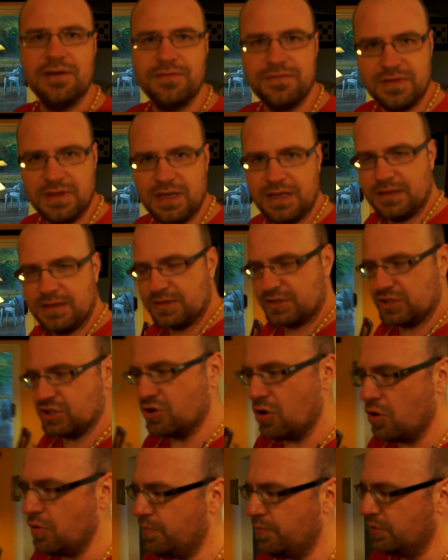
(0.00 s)
if like the
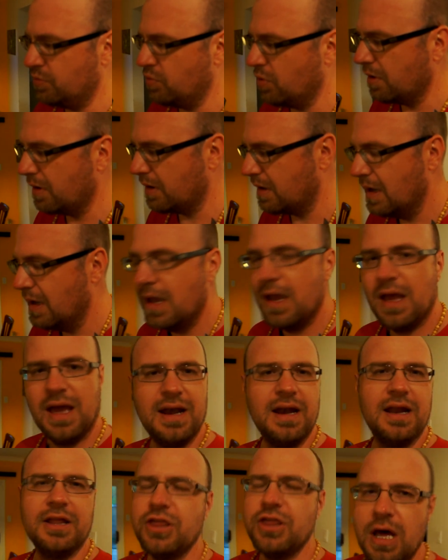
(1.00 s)
scope would work
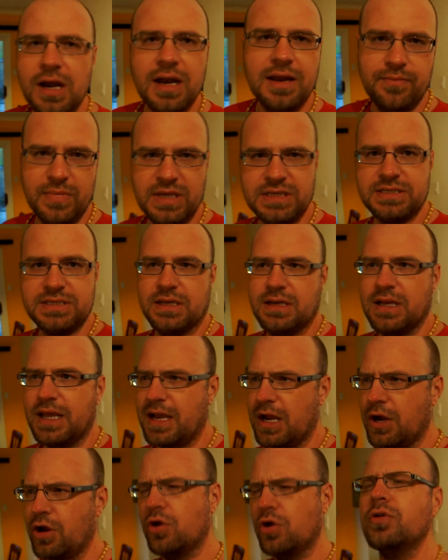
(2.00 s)
and I thought I missed it
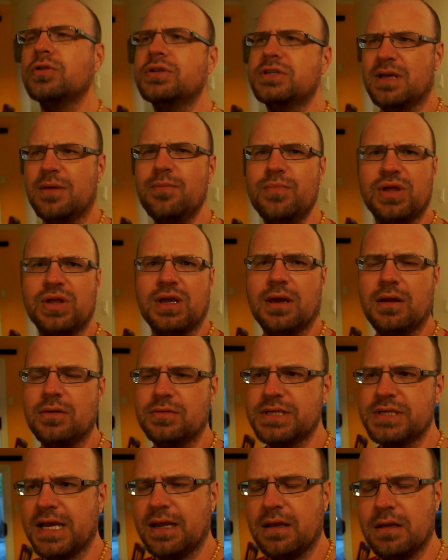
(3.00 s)
like I heard something and I
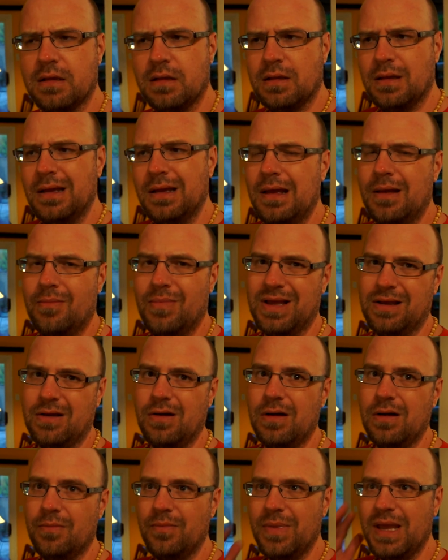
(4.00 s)
was like like
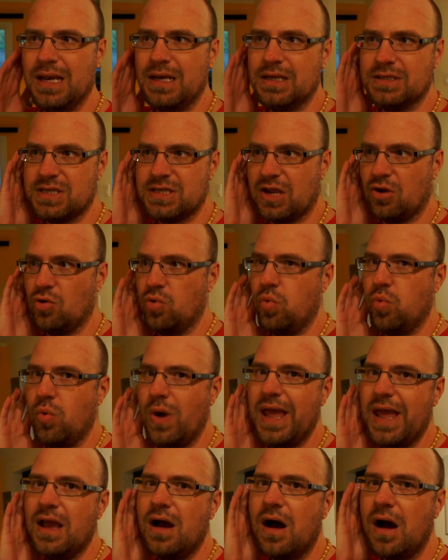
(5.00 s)
oh man it's like
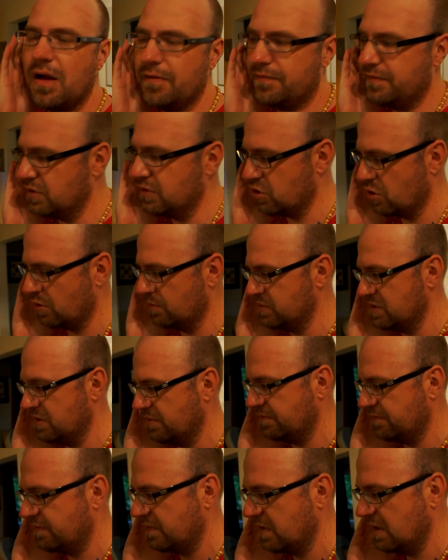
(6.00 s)
way off in terms
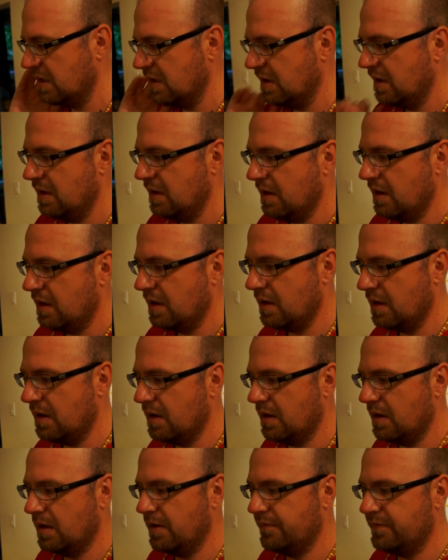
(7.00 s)
of
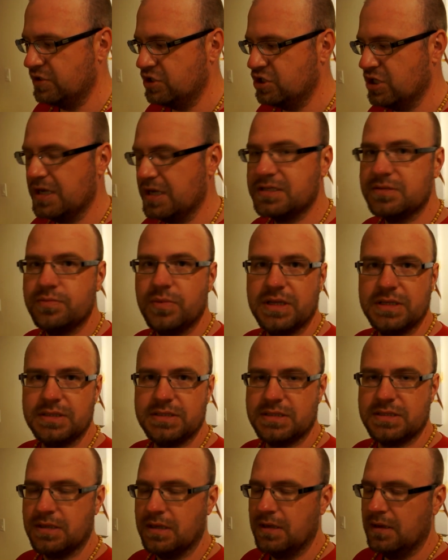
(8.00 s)
uh, of
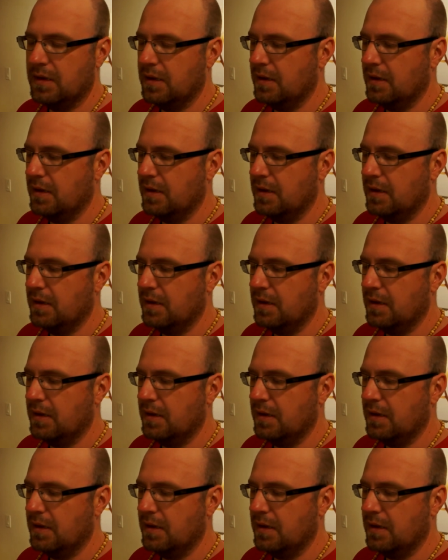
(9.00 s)
adjustments